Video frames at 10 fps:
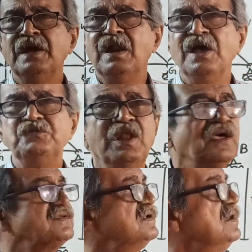the class will
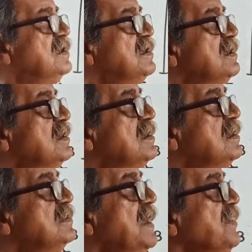ask.
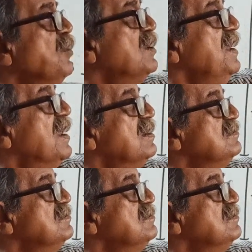That is not clear.